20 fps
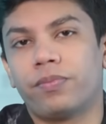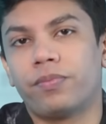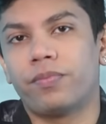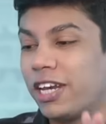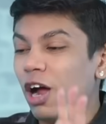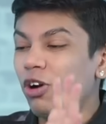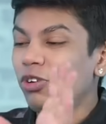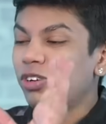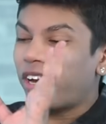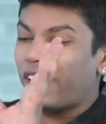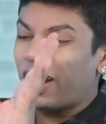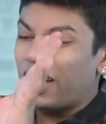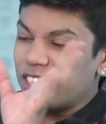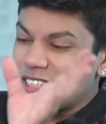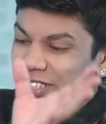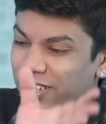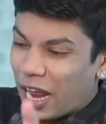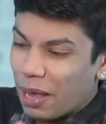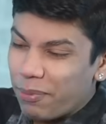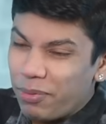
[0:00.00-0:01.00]
Now
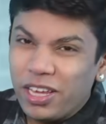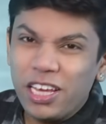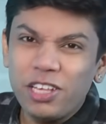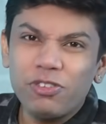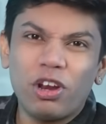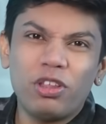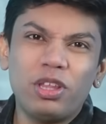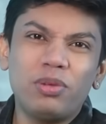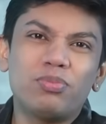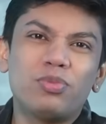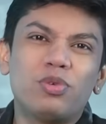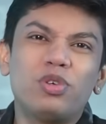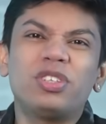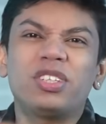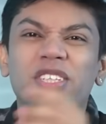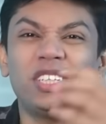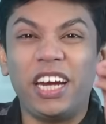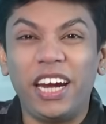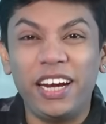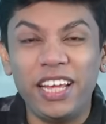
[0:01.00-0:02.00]
transcribing is one of the
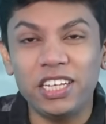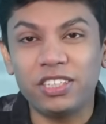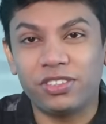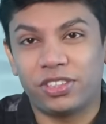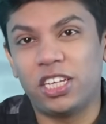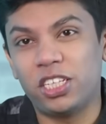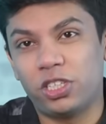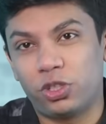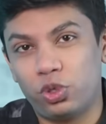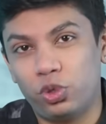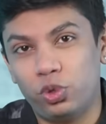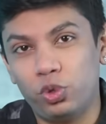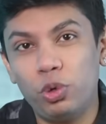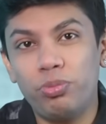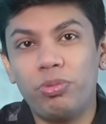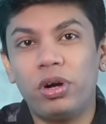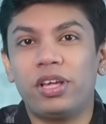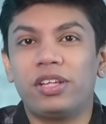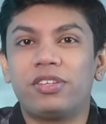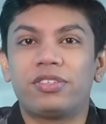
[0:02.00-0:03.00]
most tedious things to do
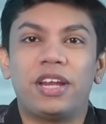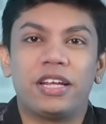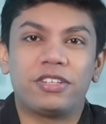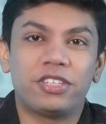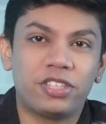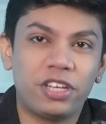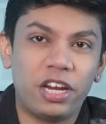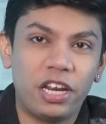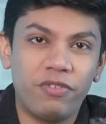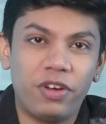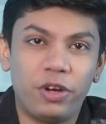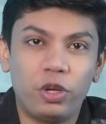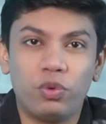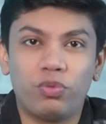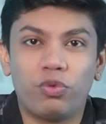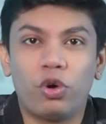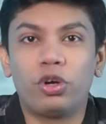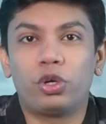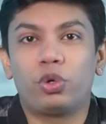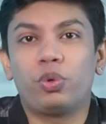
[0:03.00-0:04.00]
but it's necessary when you
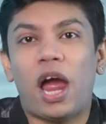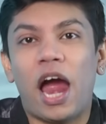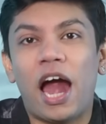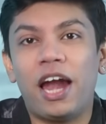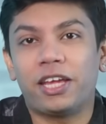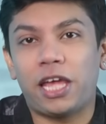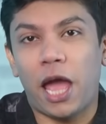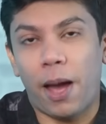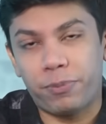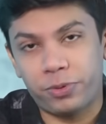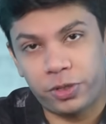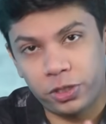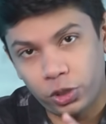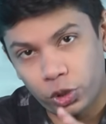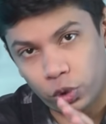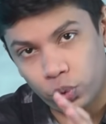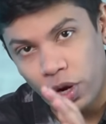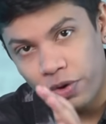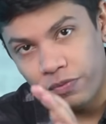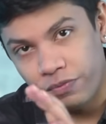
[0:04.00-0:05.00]
want to add captions
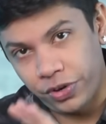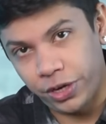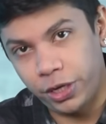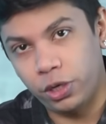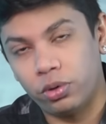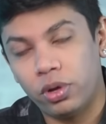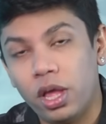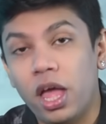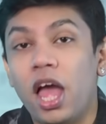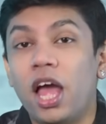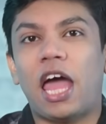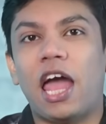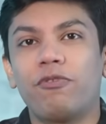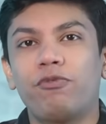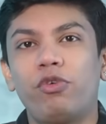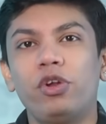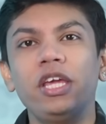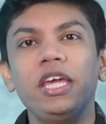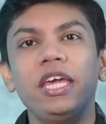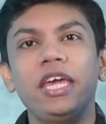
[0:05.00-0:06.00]
to a video.
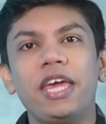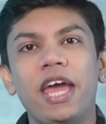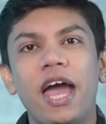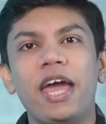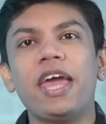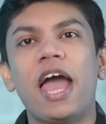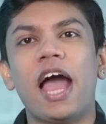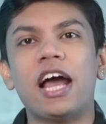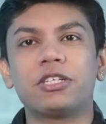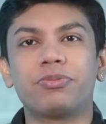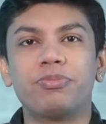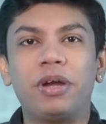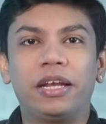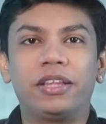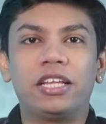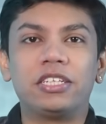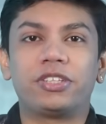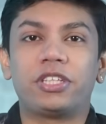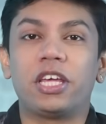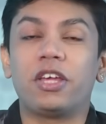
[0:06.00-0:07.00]
Thankfully AI has made
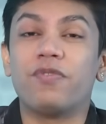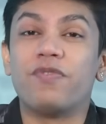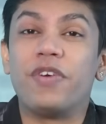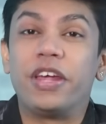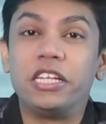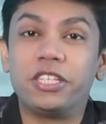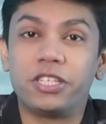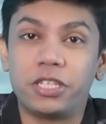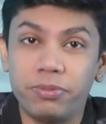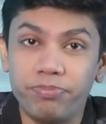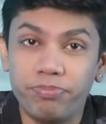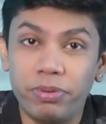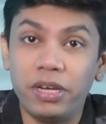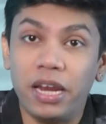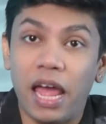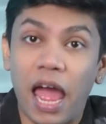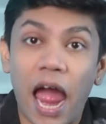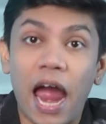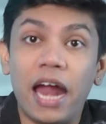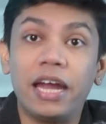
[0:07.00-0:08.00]
this thing very simple
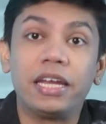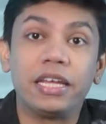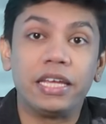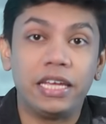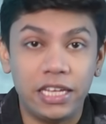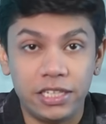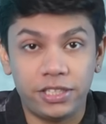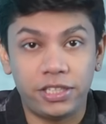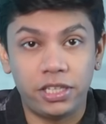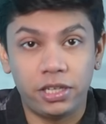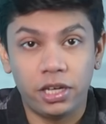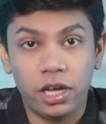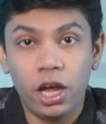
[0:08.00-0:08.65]
and easy